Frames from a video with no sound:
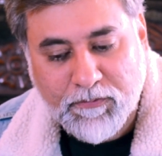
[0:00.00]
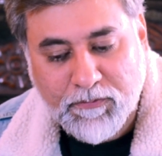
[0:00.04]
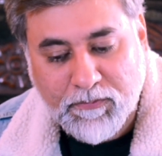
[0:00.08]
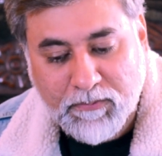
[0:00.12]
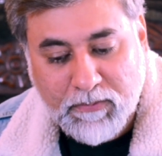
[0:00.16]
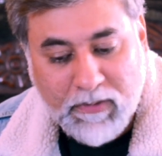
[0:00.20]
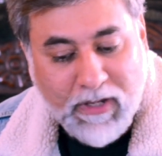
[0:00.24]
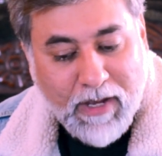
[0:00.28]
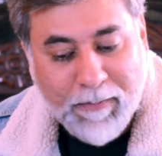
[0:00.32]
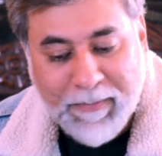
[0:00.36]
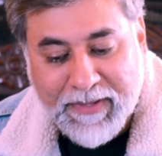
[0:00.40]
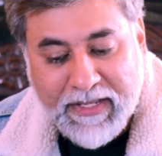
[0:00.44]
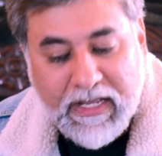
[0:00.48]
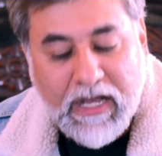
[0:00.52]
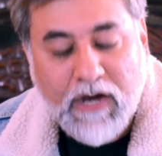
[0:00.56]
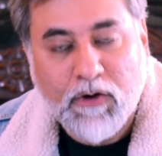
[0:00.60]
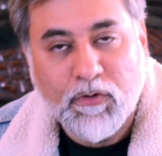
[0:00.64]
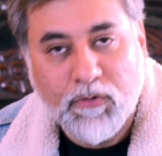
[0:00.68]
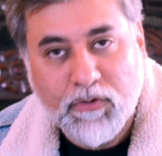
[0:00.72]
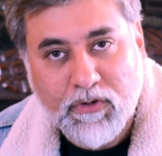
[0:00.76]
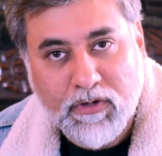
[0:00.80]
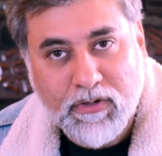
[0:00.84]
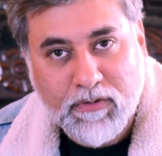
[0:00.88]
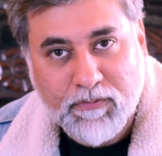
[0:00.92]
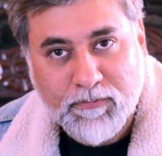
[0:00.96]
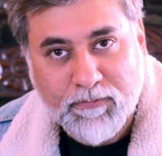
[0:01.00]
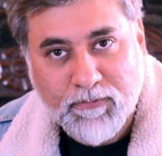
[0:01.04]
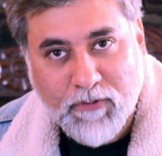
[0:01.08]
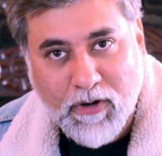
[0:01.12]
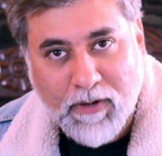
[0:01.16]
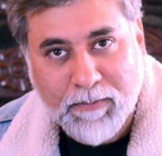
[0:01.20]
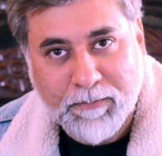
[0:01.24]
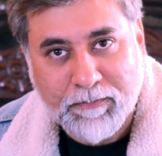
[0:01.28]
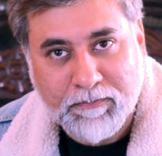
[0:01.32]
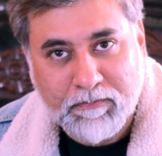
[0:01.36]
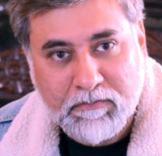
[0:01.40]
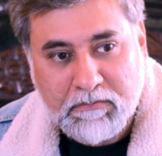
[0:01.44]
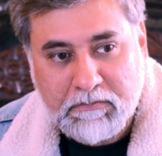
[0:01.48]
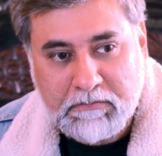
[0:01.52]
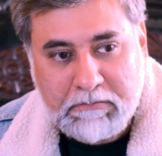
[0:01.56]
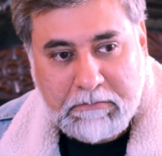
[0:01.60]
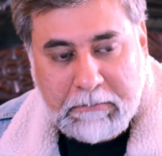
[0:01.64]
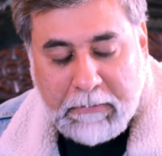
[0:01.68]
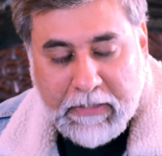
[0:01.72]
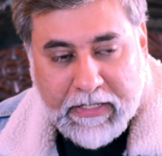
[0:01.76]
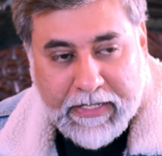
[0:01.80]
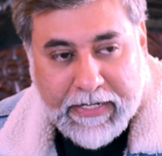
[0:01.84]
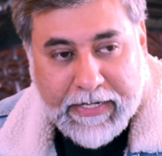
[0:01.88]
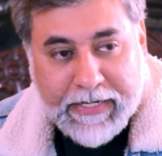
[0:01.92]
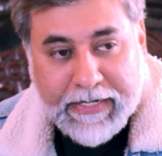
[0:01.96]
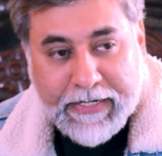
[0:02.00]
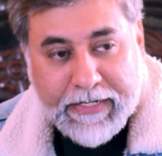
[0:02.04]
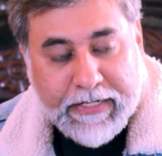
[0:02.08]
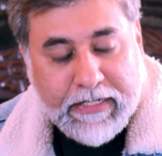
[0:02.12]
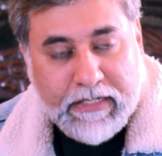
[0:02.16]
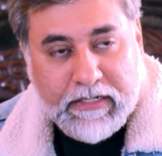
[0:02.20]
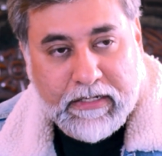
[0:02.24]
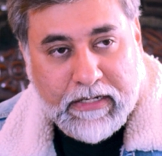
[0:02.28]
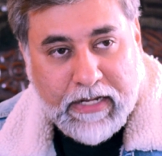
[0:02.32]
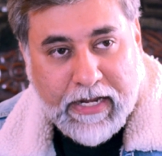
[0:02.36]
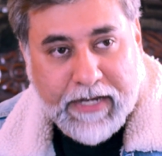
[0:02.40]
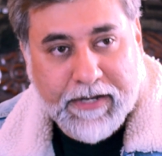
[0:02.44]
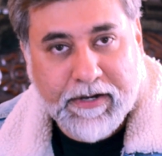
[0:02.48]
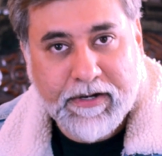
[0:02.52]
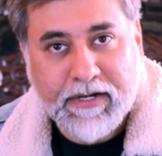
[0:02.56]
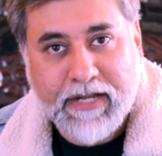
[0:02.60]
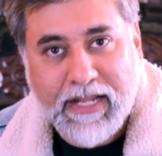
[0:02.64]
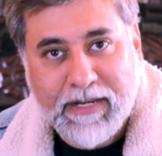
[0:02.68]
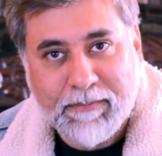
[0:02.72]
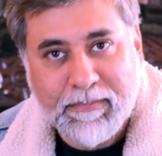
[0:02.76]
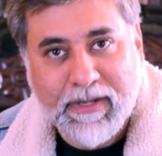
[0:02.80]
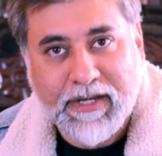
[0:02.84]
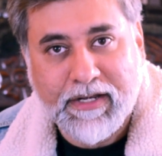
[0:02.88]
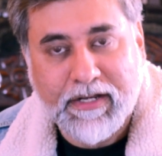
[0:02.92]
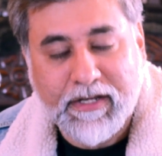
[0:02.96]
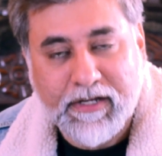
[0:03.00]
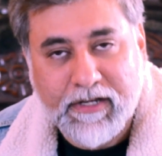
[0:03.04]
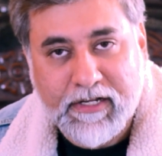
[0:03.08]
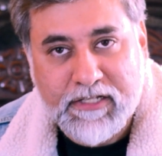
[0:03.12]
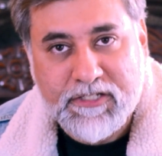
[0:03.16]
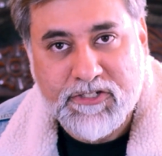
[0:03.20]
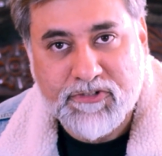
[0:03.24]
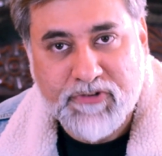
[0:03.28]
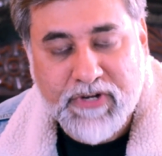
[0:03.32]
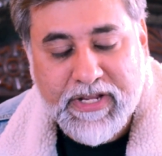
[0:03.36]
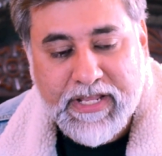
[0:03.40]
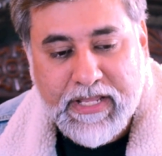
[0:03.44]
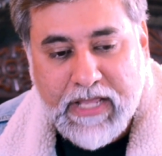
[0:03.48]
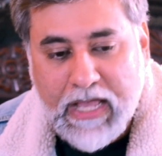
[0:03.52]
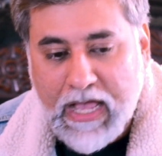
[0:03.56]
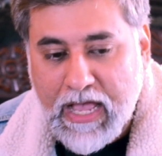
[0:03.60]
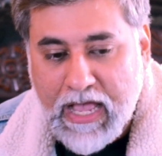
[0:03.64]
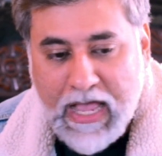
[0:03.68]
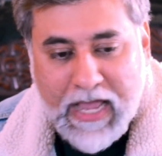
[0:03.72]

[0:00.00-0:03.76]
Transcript: coming out from Indian entertainment industry,